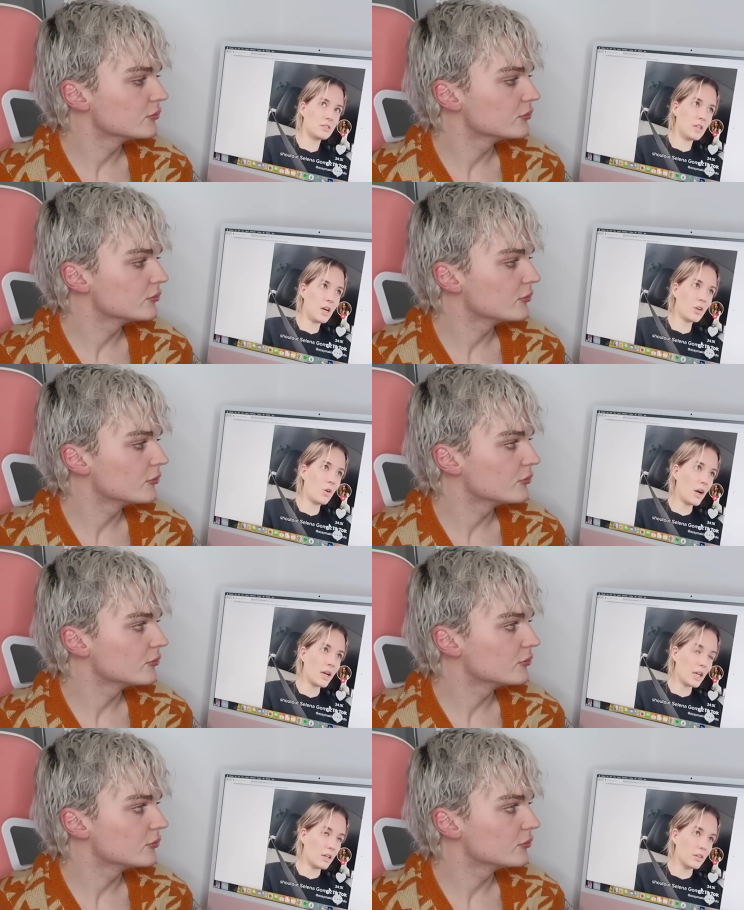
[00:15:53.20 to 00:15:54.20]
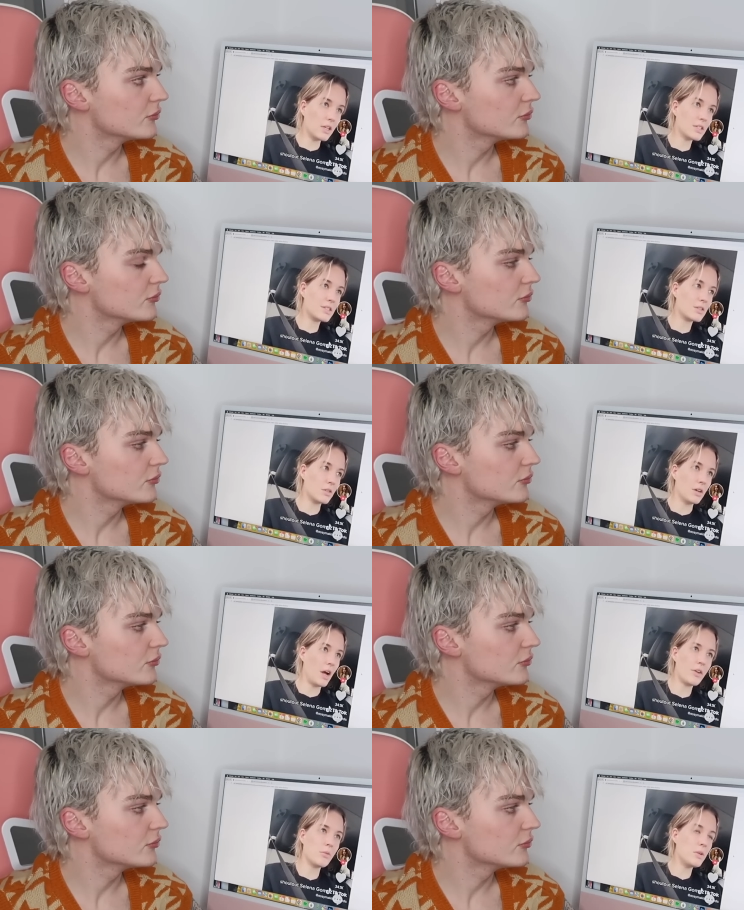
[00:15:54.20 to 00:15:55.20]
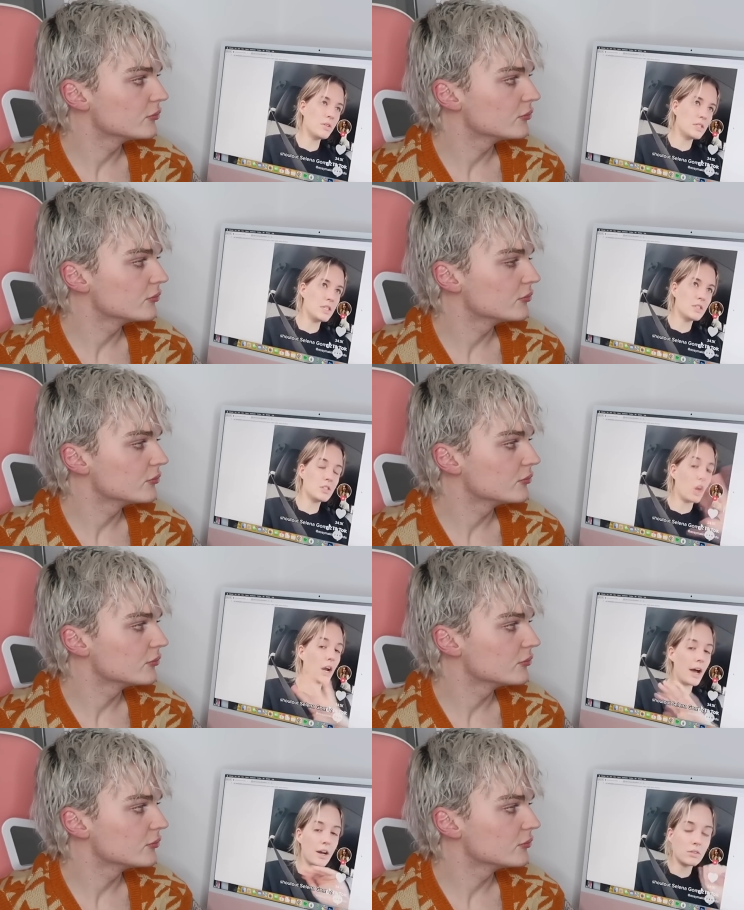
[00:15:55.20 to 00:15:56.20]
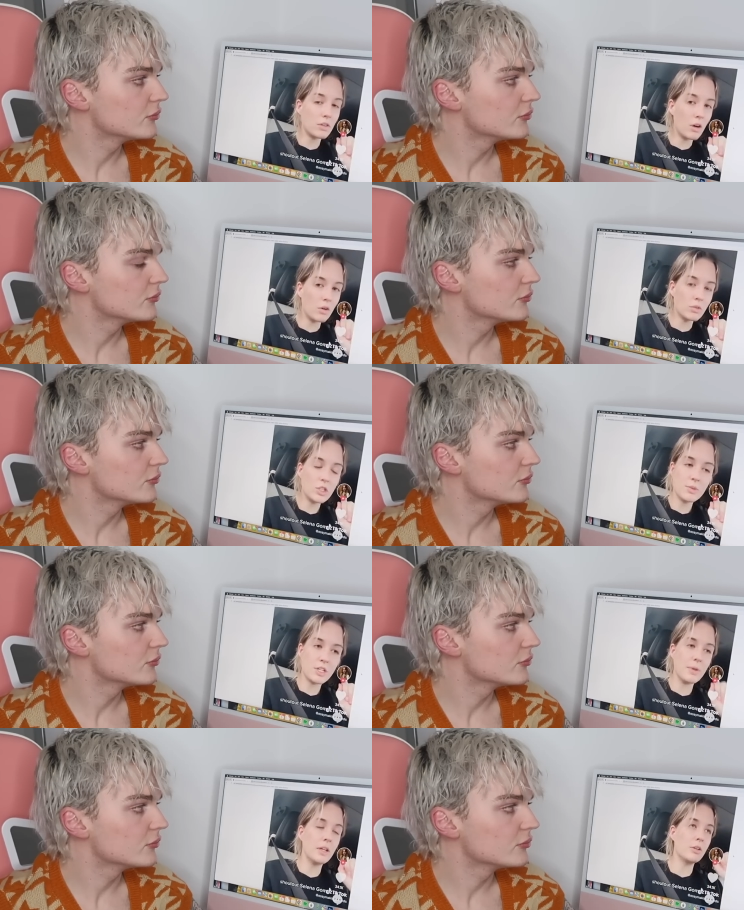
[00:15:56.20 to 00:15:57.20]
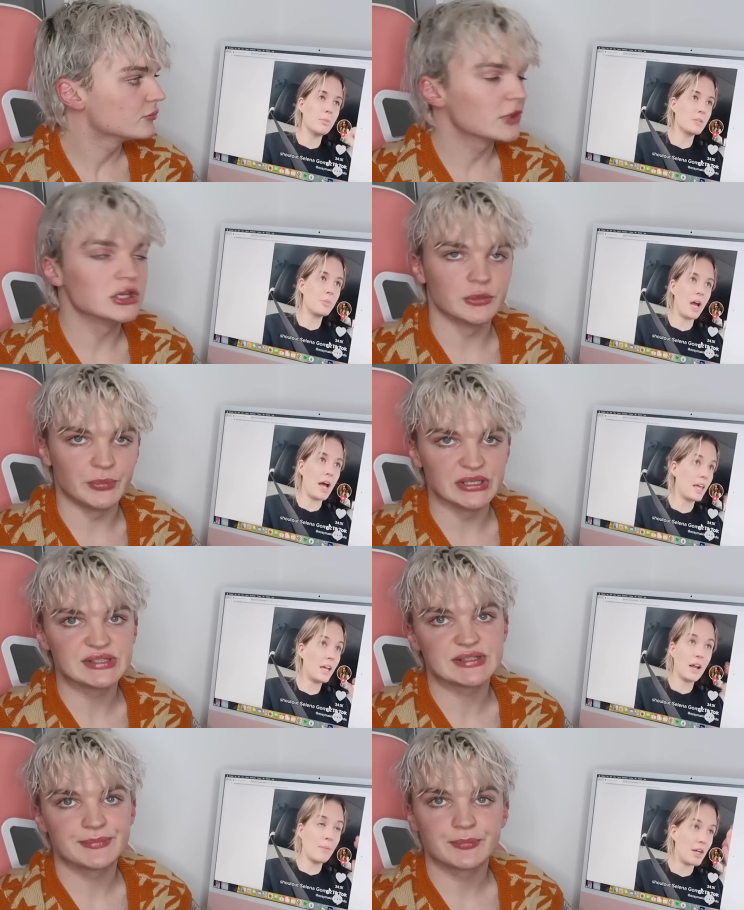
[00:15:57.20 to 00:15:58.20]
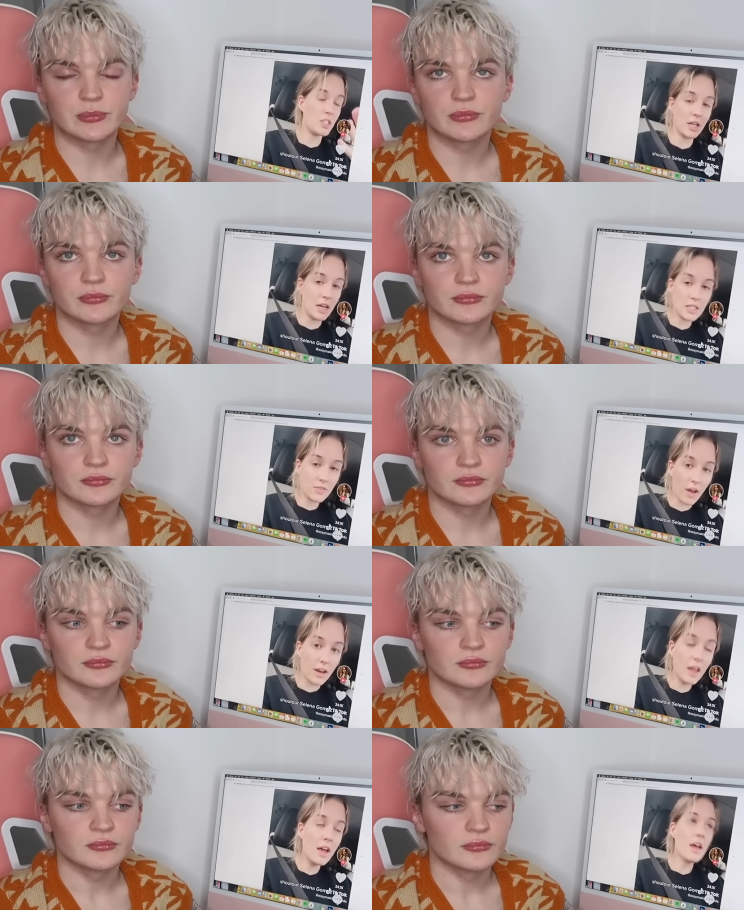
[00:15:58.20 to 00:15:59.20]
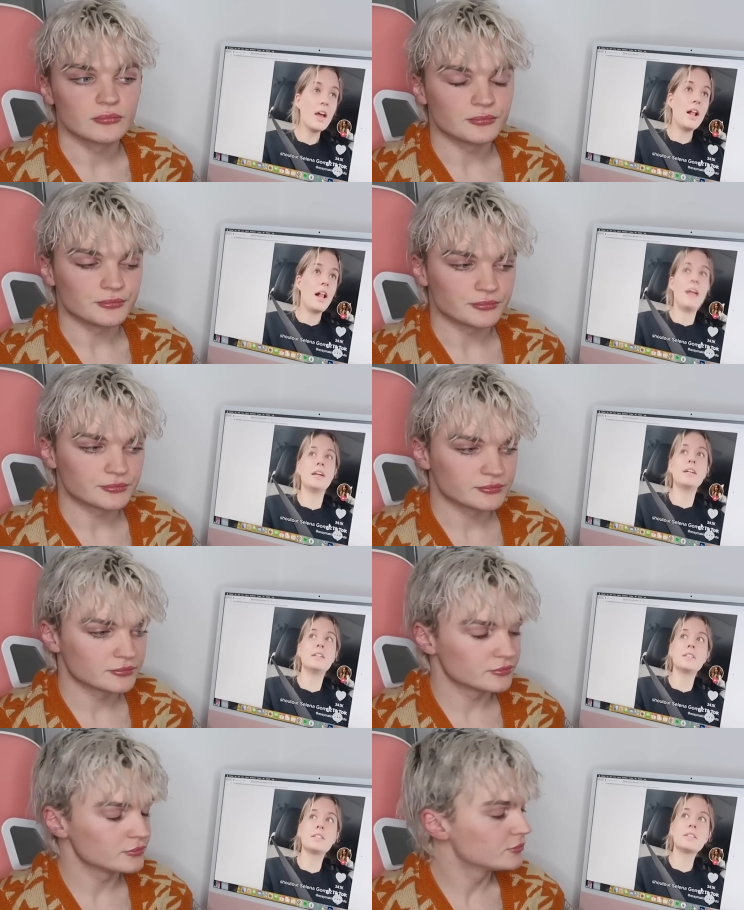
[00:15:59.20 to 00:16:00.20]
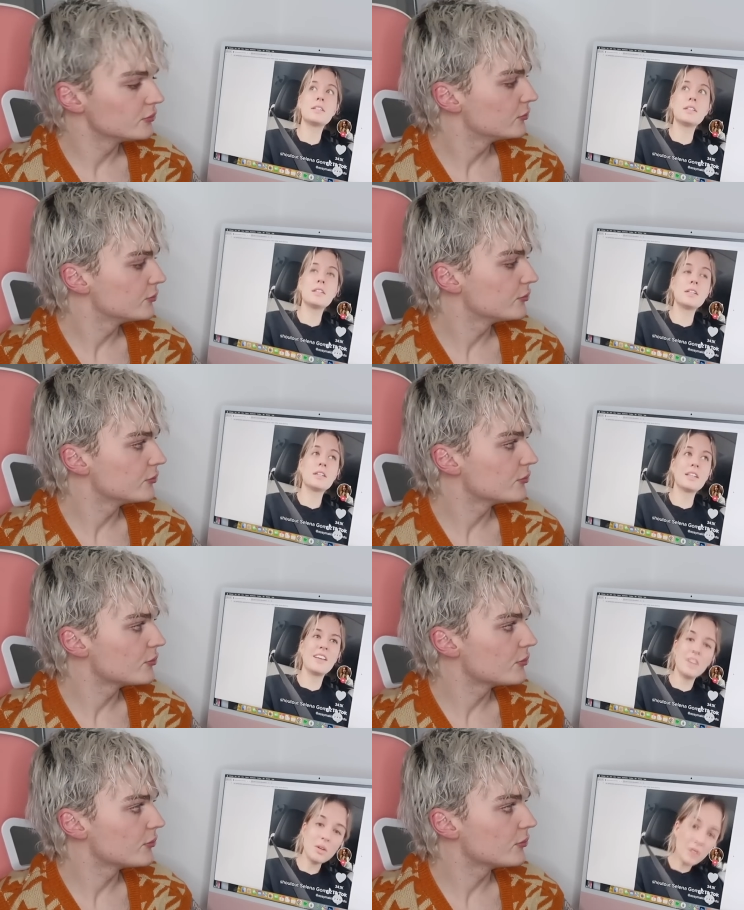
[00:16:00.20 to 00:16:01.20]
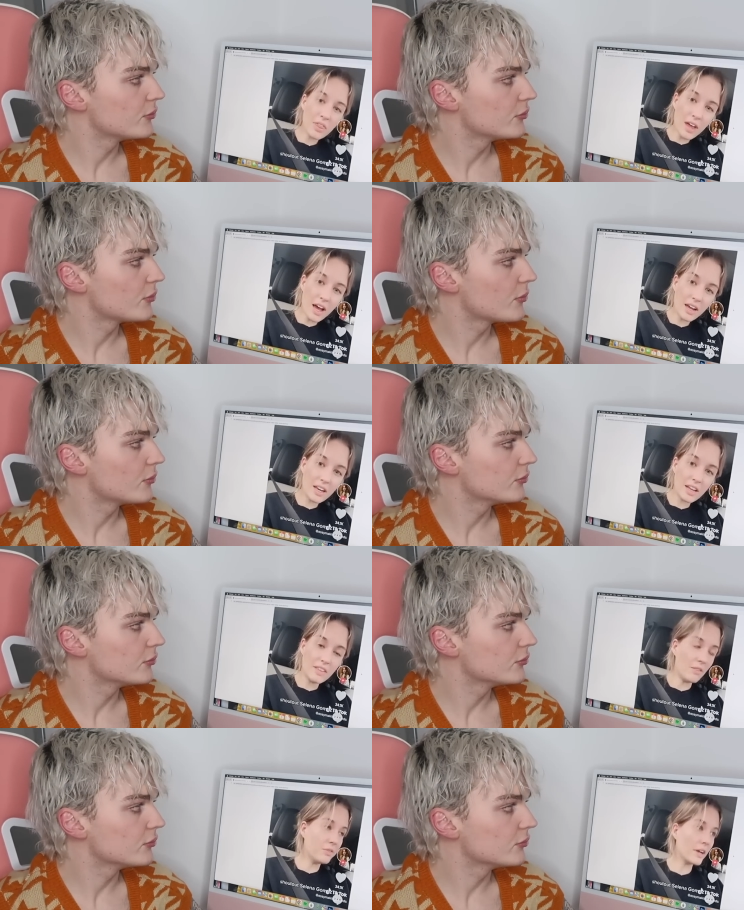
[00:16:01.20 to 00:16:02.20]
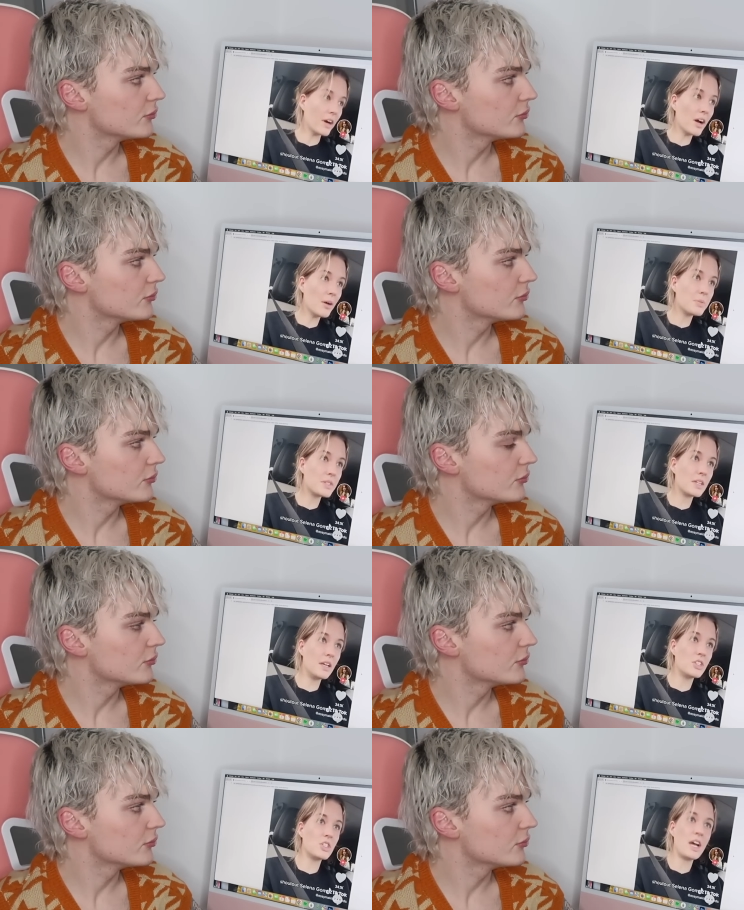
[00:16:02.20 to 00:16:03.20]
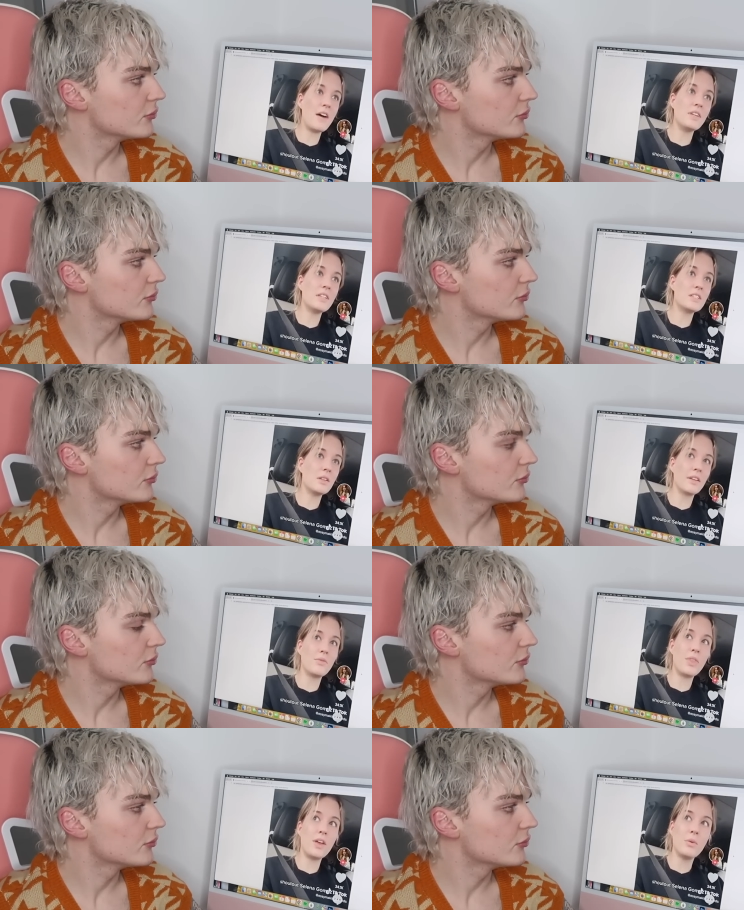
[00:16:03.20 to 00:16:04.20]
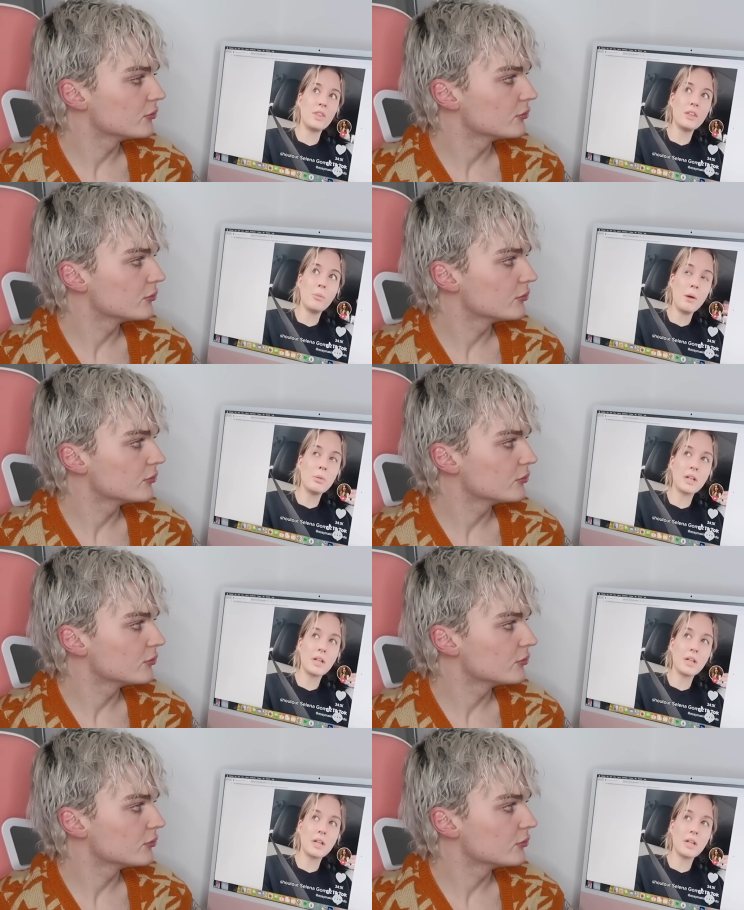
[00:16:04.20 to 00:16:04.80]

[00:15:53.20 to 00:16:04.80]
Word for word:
Speaker 1: a chronic illness or an autoimmune disease sorry i don't know too much about lupus but i can't imagine that it's fun and living with that and the flare ups and just having to live with it within the public